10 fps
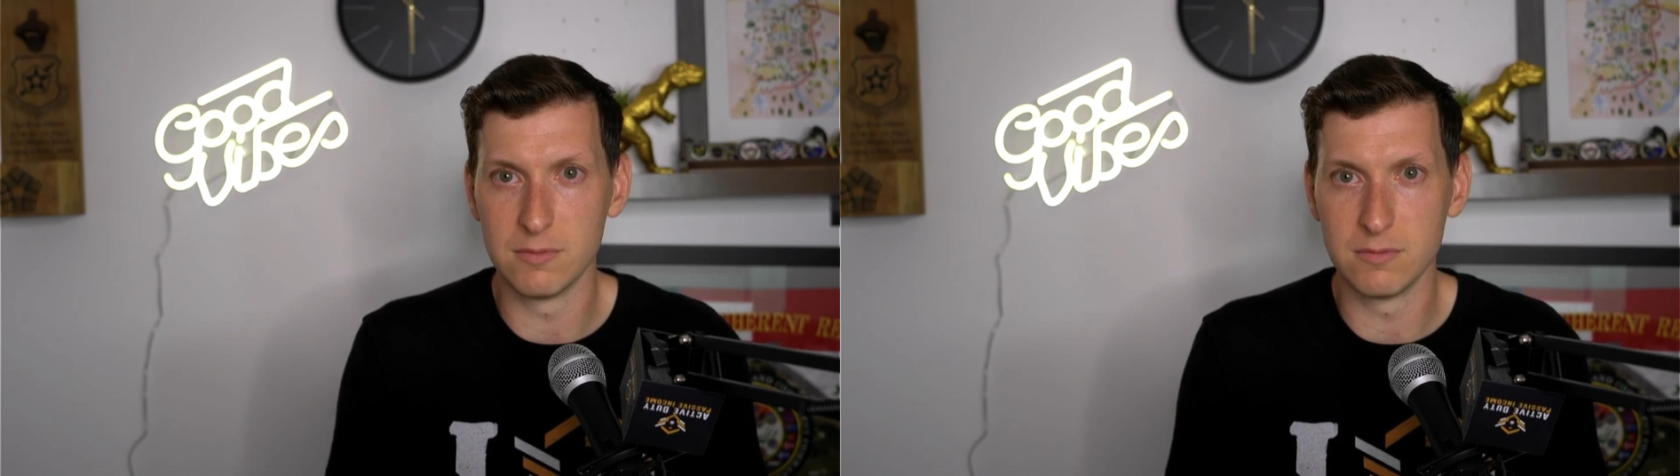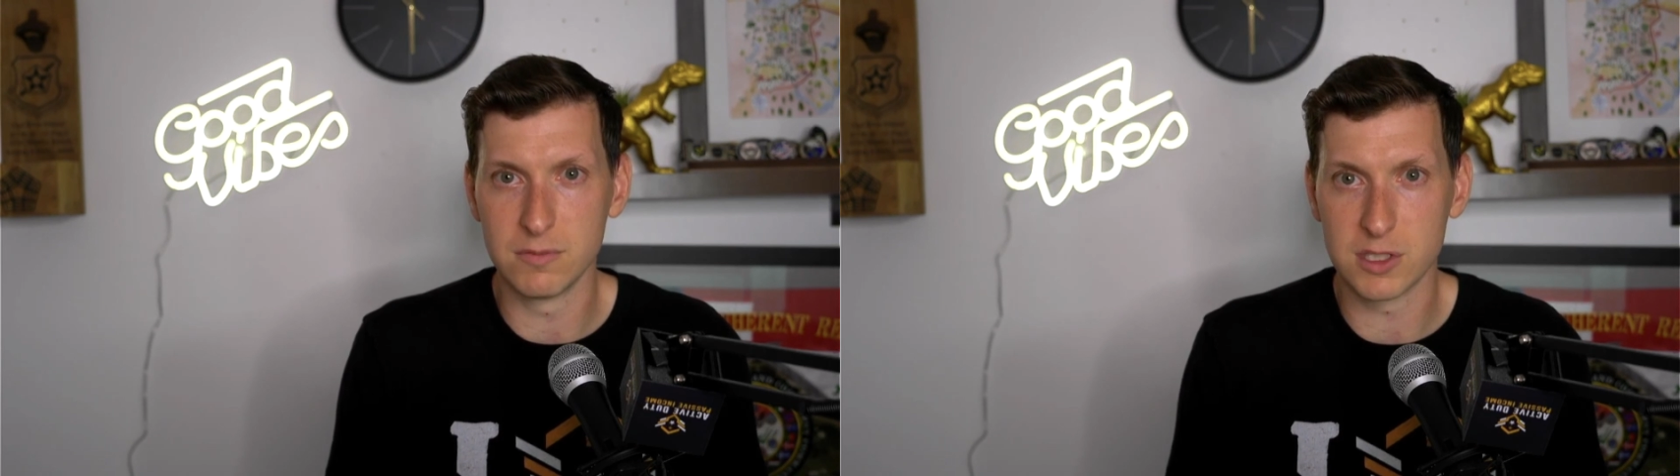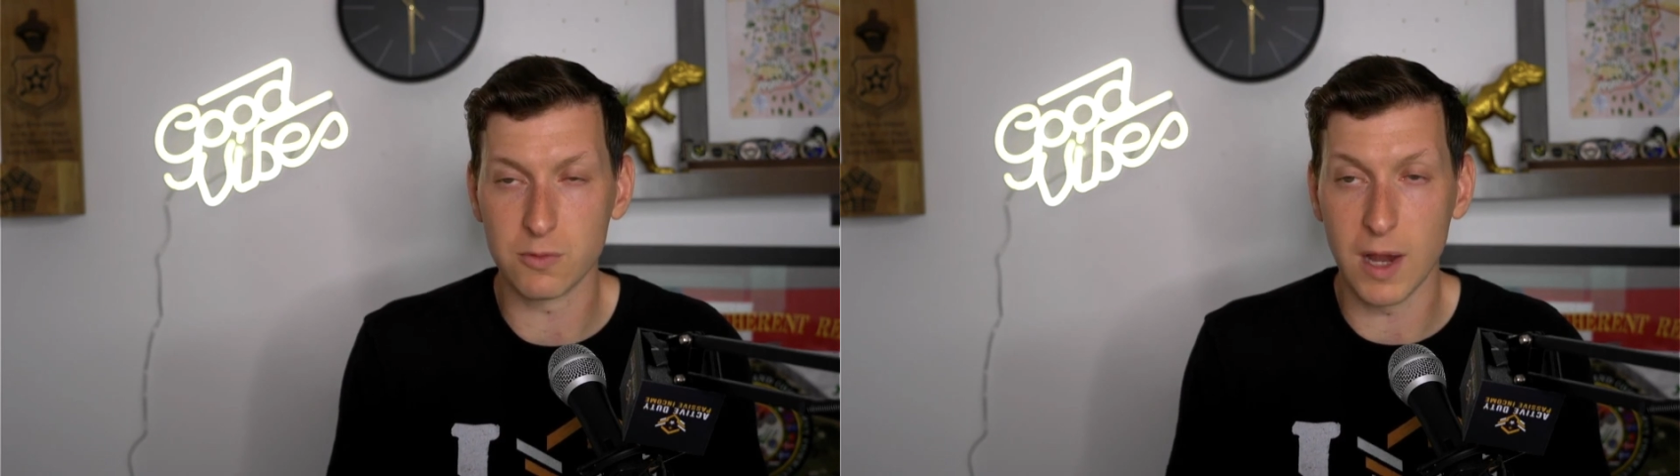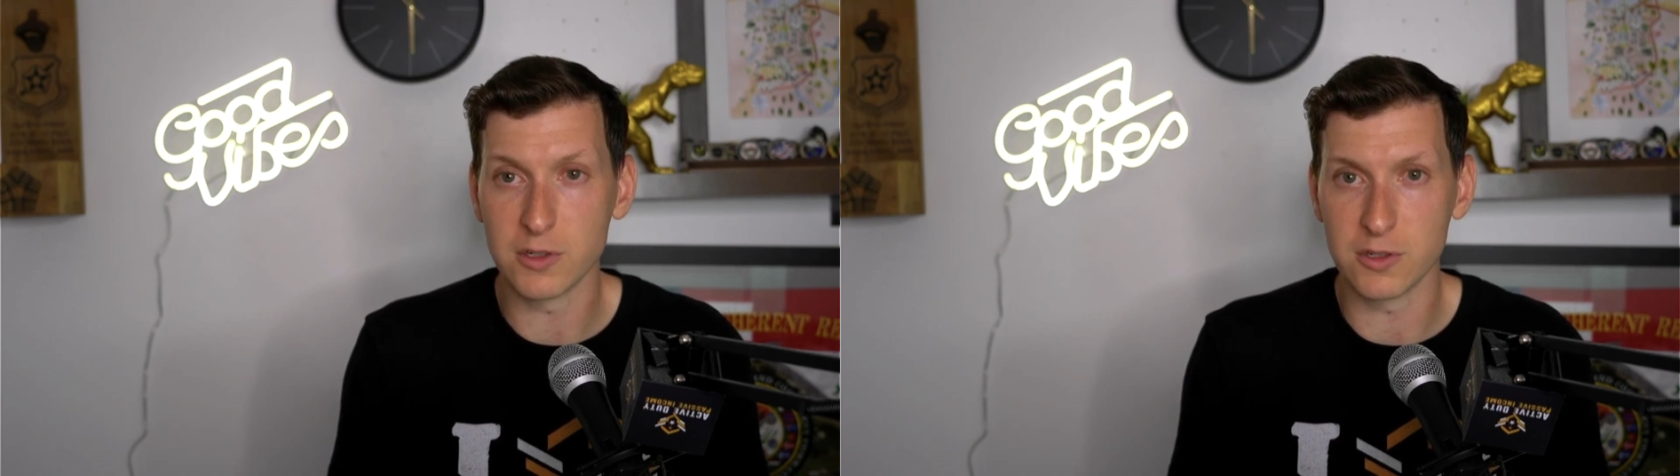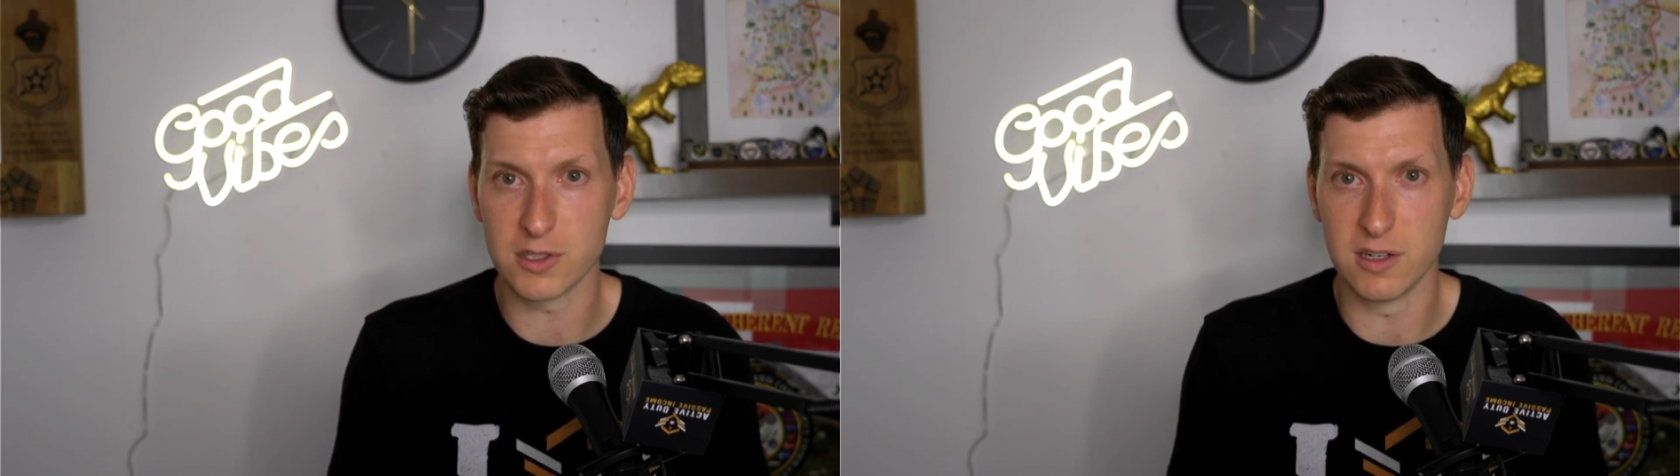surround
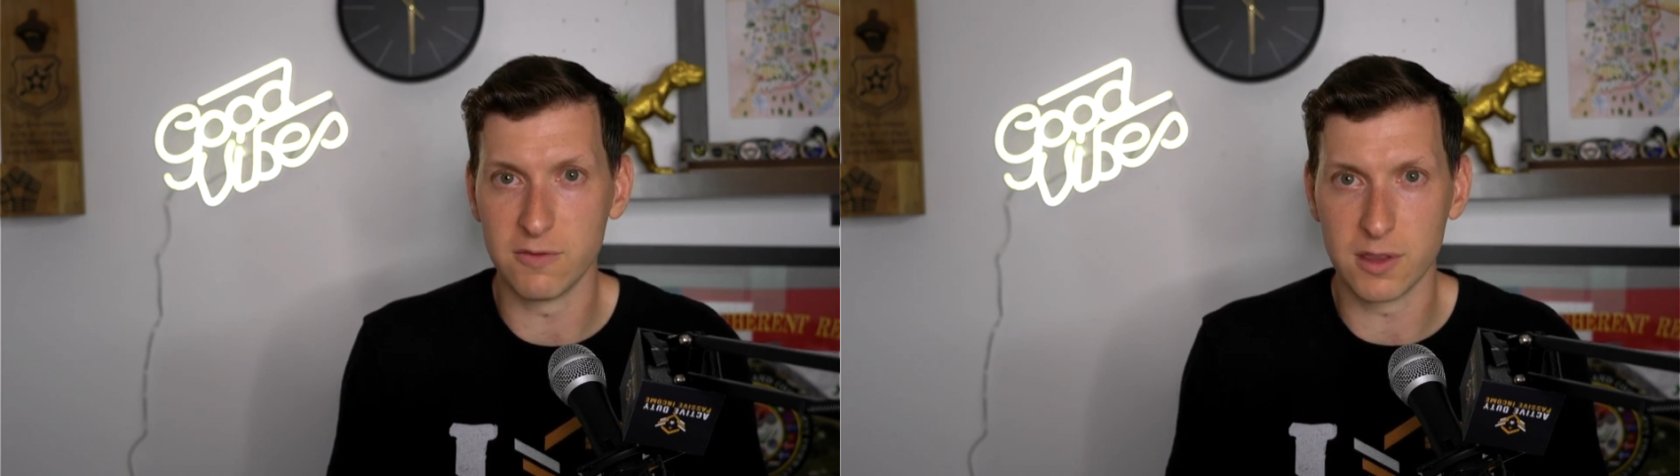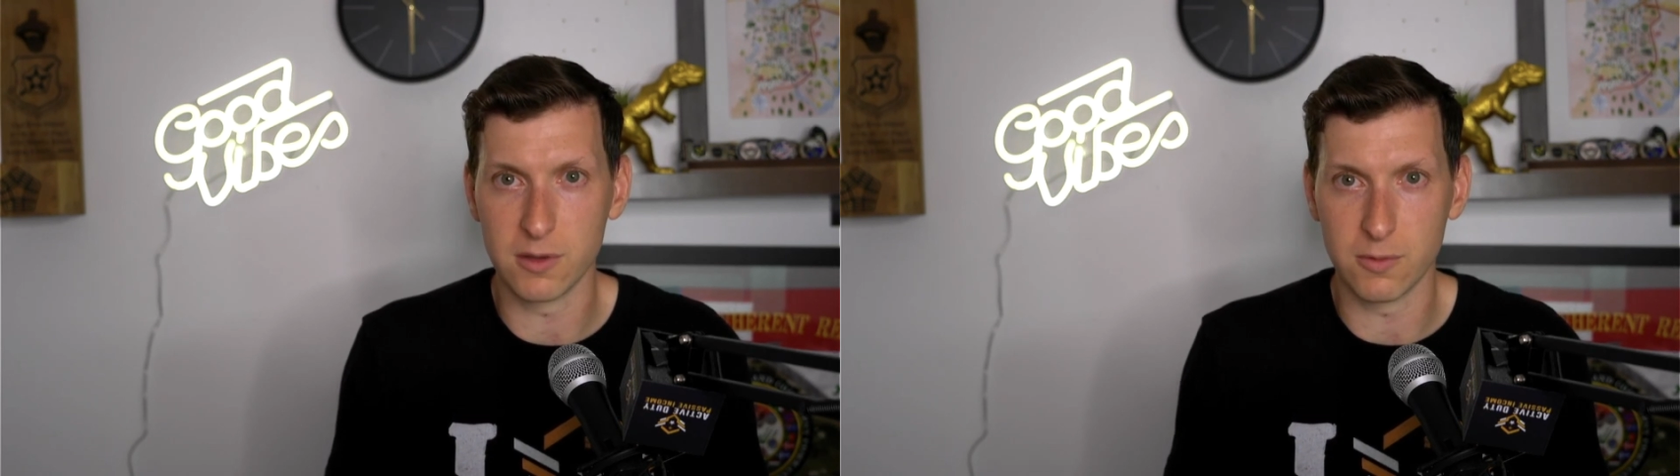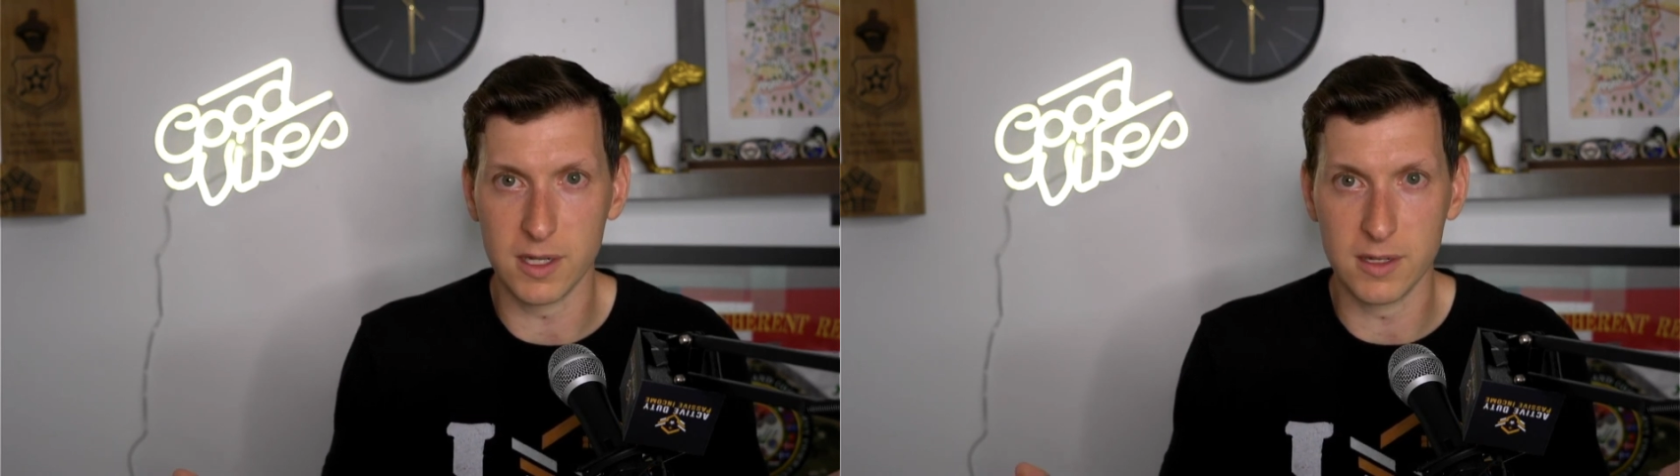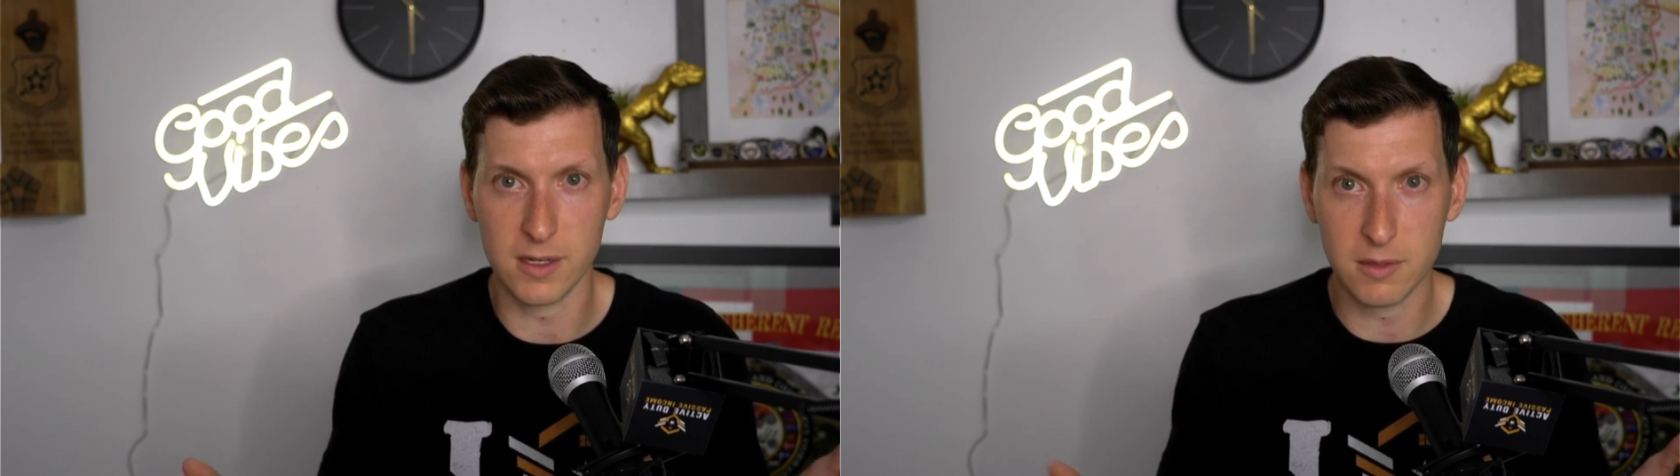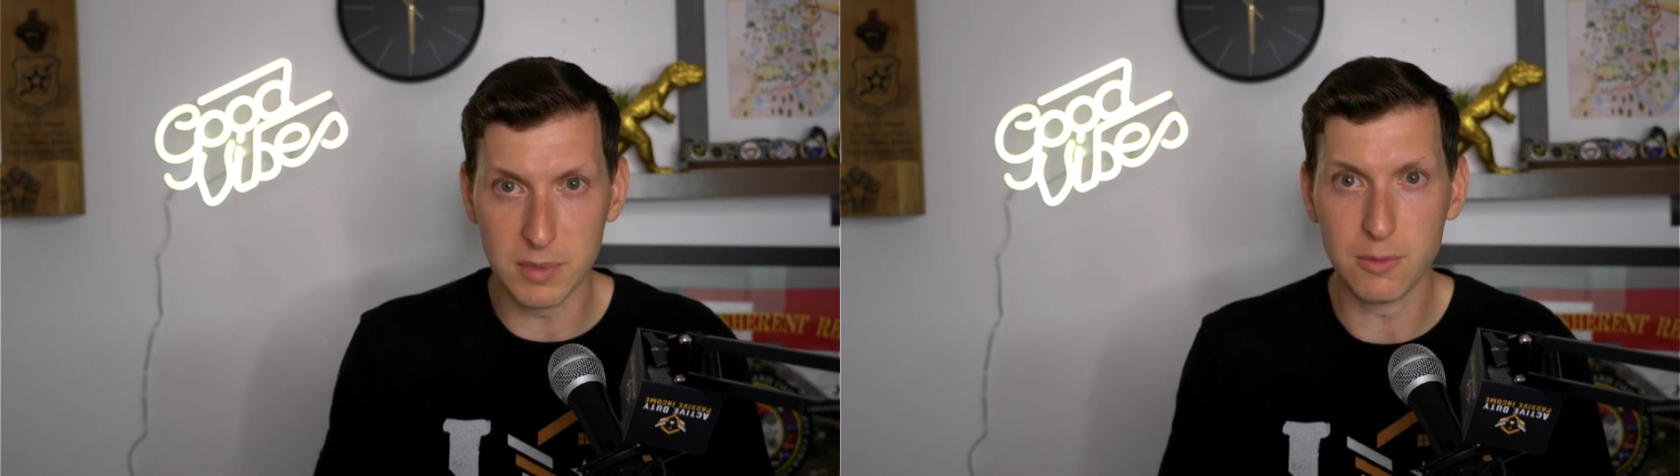yourself with the right
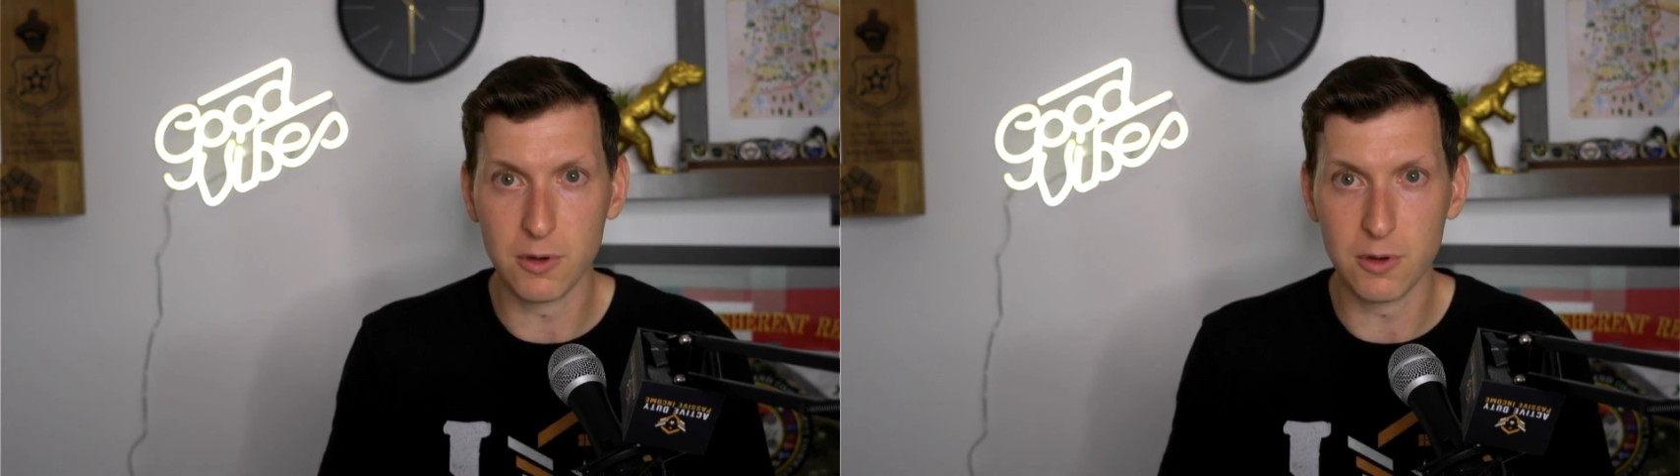people,